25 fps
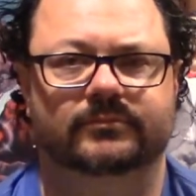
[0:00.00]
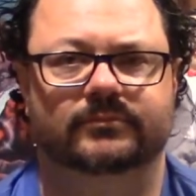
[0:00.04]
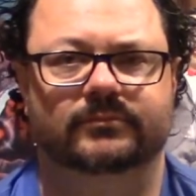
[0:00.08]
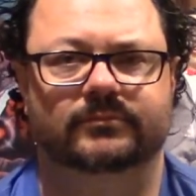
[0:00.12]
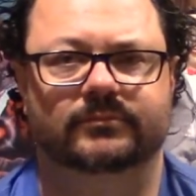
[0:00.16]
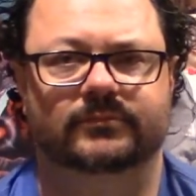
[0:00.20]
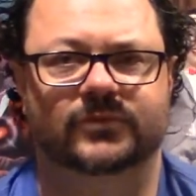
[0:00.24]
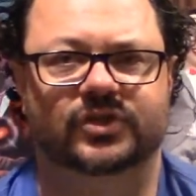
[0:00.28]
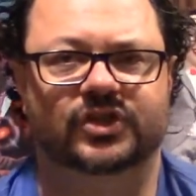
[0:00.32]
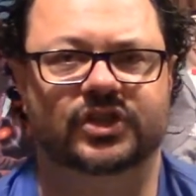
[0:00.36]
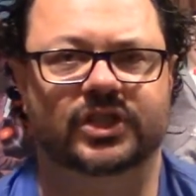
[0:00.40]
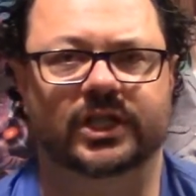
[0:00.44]

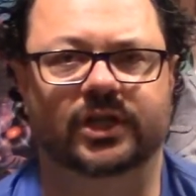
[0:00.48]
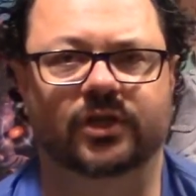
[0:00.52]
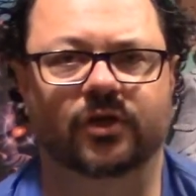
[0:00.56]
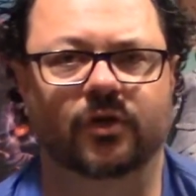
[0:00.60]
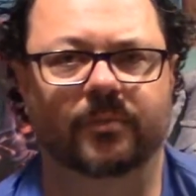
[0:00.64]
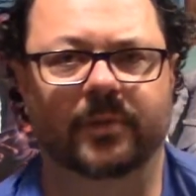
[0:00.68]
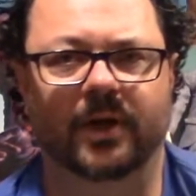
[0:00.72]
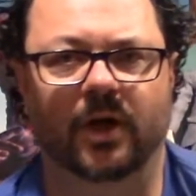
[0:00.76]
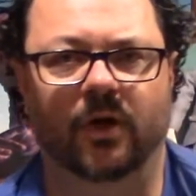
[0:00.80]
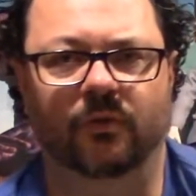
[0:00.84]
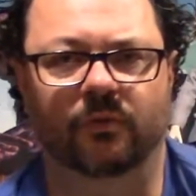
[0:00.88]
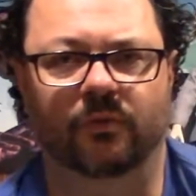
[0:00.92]
Jingle
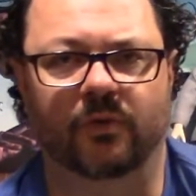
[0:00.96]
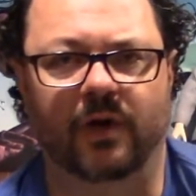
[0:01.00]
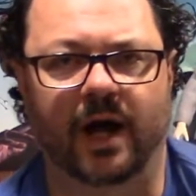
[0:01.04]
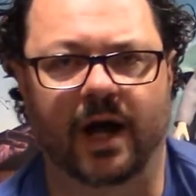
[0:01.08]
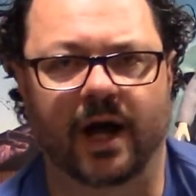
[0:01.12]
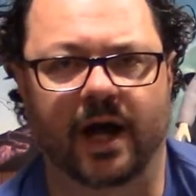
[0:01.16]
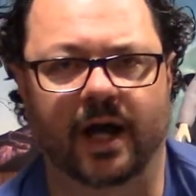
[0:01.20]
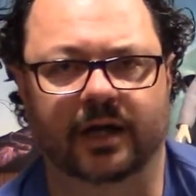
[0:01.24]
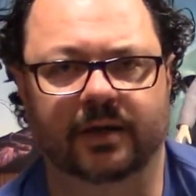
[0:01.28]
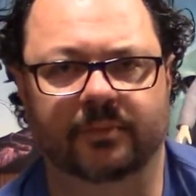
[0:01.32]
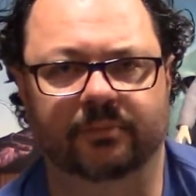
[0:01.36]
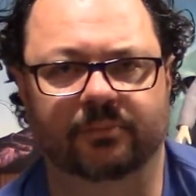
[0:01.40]
Bell
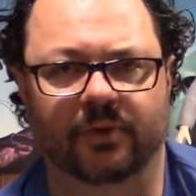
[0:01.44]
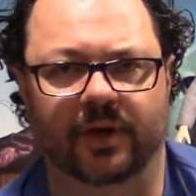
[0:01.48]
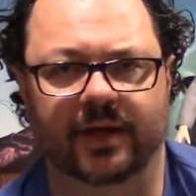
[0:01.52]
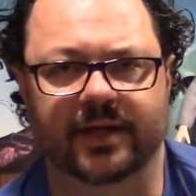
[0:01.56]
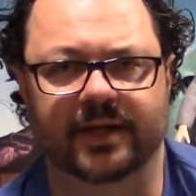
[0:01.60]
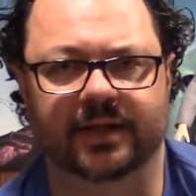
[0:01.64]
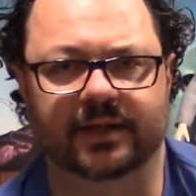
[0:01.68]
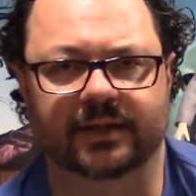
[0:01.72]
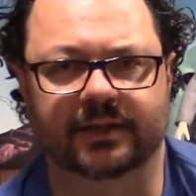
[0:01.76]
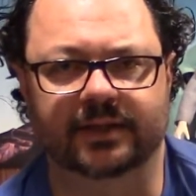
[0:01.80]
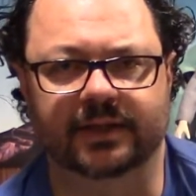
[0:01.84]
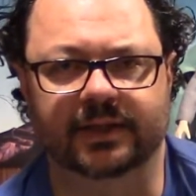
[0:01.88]
Rock,
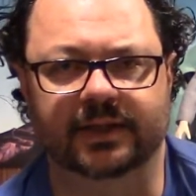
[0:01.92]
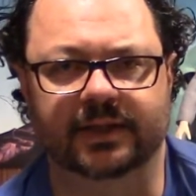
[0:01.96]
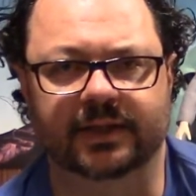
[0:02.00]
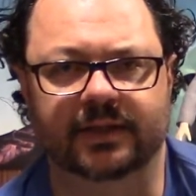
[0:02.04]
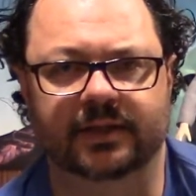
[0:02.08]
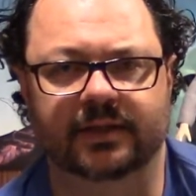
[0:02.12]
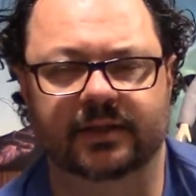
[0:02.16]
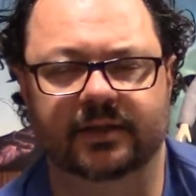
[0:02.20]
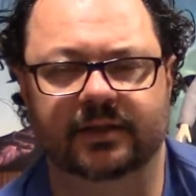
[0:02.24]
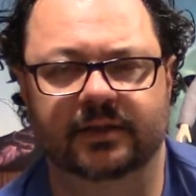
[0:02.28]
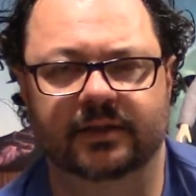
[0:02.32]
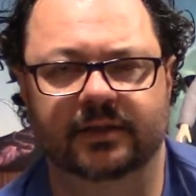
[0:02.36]
Brenda Lee,
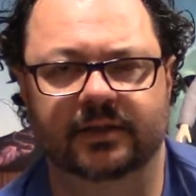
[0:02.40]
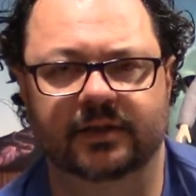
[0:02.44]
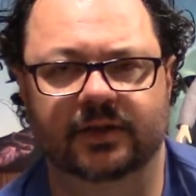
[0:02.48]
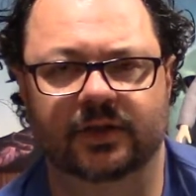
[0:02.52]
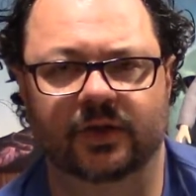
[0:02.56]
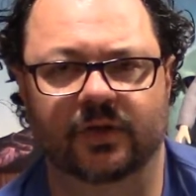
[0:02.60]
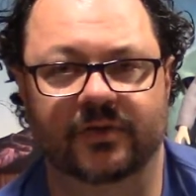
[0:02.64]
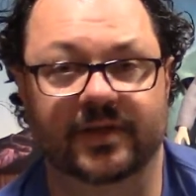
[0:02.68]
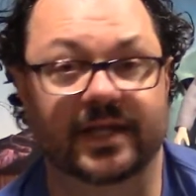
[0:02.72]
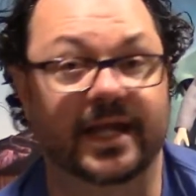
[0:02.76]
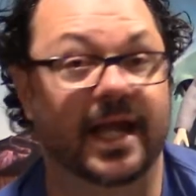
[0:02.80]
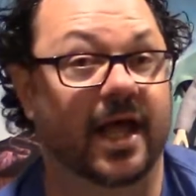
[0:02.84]
you know,
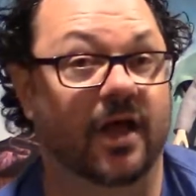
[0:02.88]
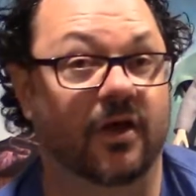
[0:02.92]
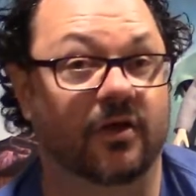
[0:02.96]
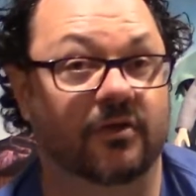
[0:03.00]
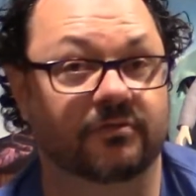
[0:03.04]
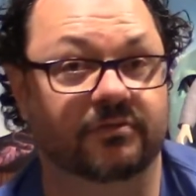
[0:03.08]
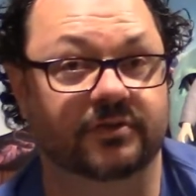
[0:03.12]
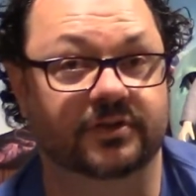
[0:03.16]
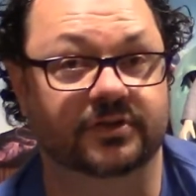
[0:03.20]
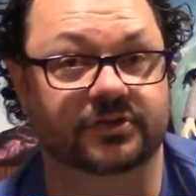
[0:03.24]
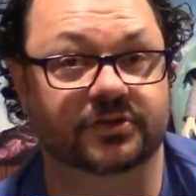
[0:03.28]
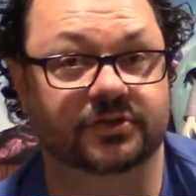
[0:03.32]
the
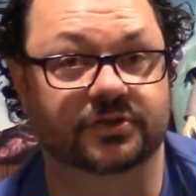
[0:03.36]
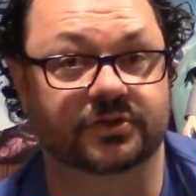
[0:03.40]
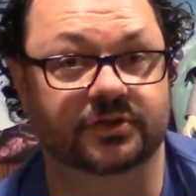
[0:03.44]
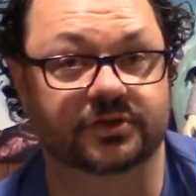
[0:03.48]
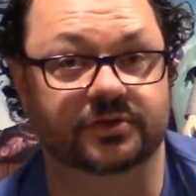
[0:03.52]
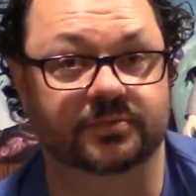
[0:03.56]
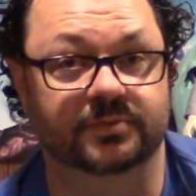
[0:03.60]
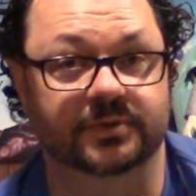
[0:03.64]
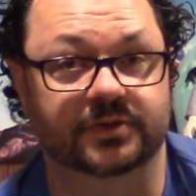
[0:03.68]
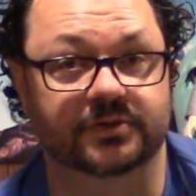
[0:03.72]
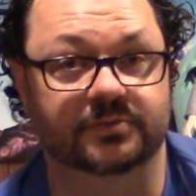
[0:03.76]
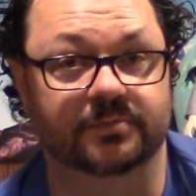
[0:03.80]
Elvis
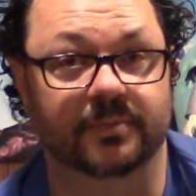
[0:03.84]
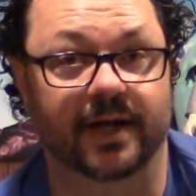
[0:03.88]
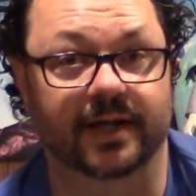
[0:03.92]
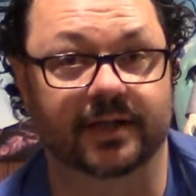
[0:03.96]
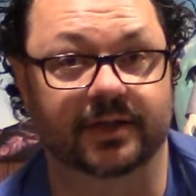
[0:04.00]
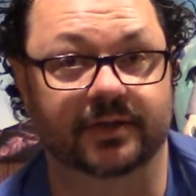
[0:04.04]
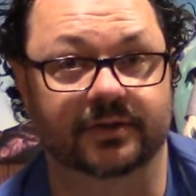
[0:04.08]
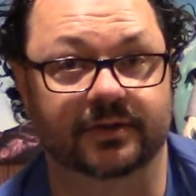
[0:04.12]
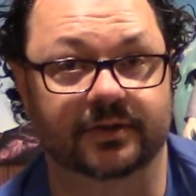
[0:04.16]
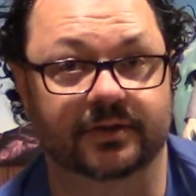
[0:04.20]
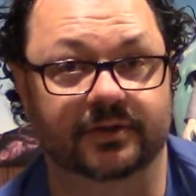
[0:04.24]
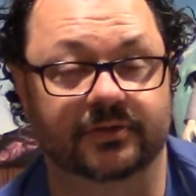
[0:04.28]
Christmas, my
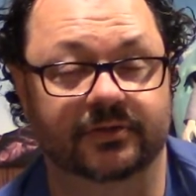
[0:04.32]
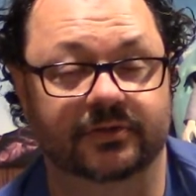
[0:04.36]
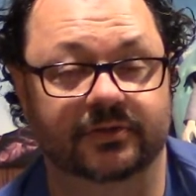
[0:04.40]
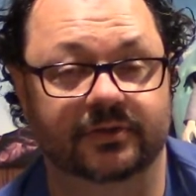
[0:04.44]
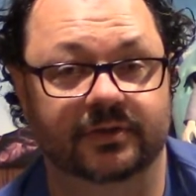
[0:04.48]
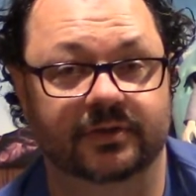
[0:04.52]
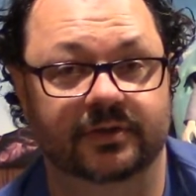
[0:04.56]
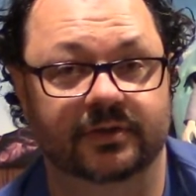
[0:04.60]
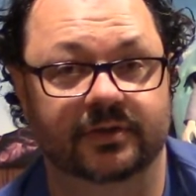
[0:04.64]
goodness.